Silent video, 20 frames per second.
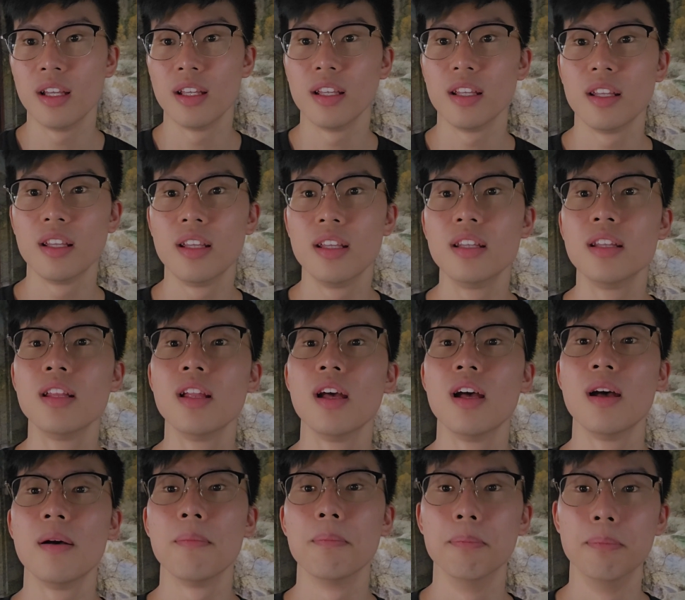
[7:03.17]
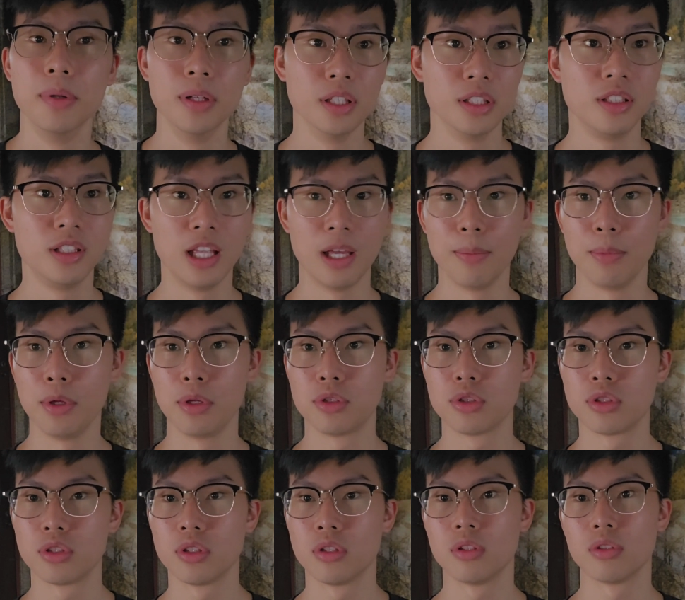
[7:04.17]
in burst damage,
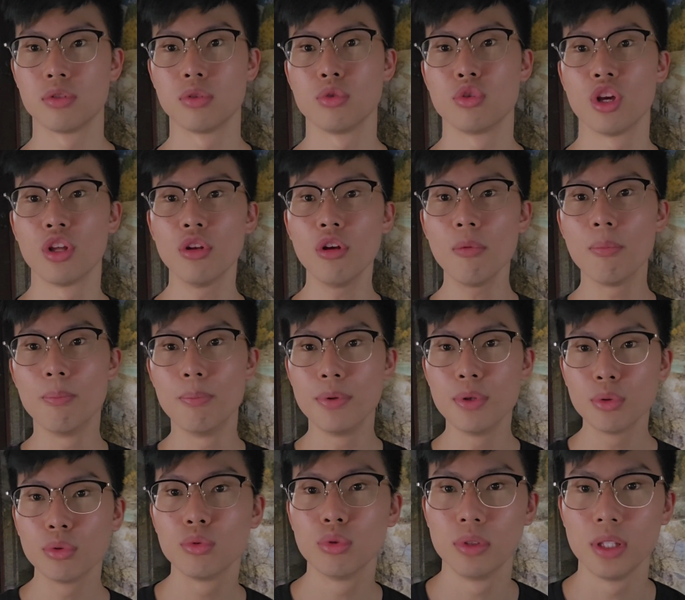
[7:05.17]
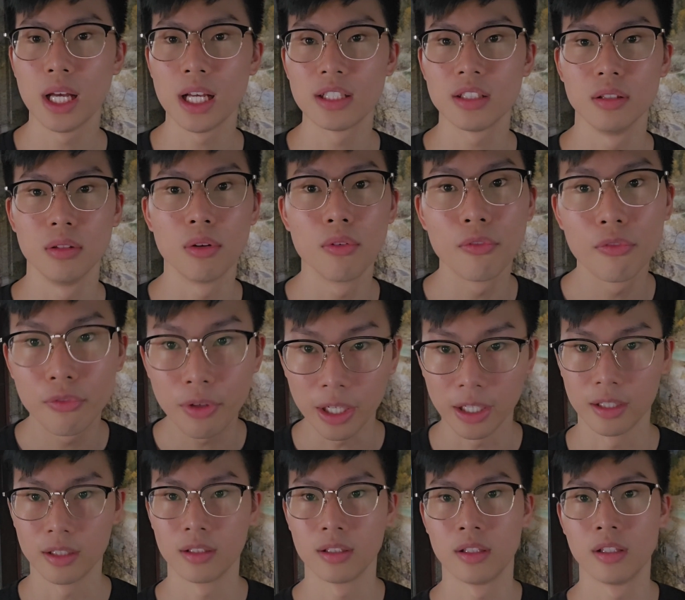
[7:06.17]
so you're not built to last a long fight.
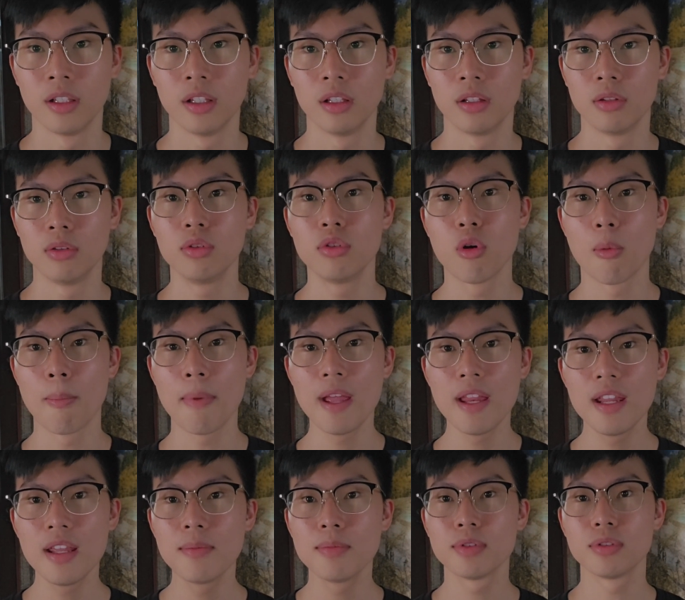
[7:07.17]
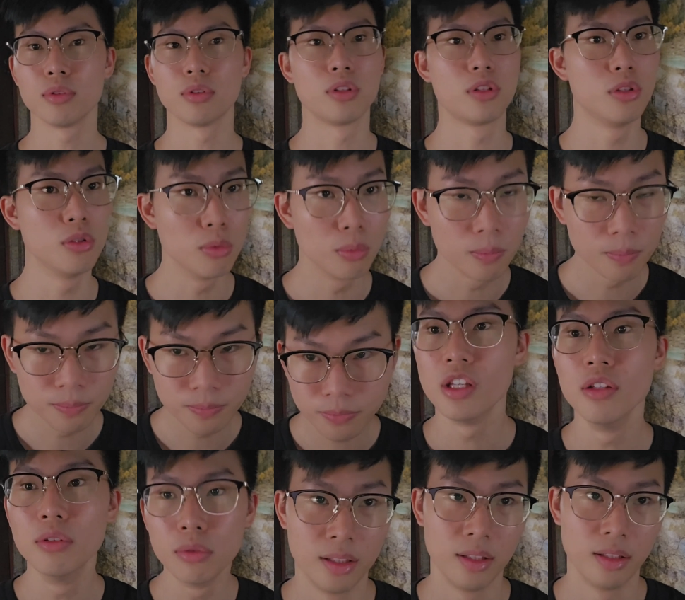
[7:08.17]
Your main aim is to kill.
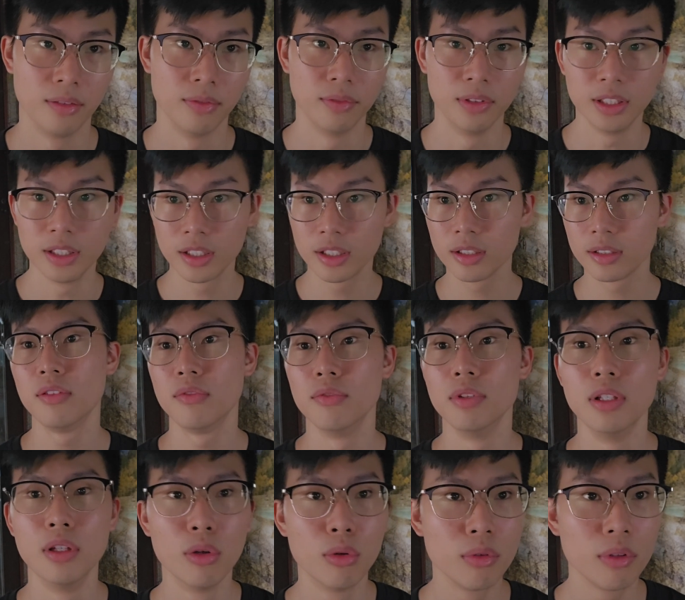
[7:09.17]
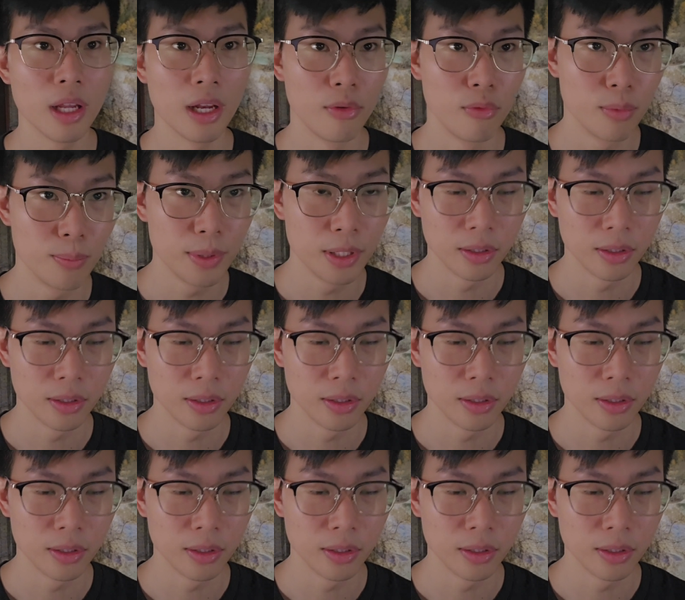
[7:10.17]
If needed, reload and repeat.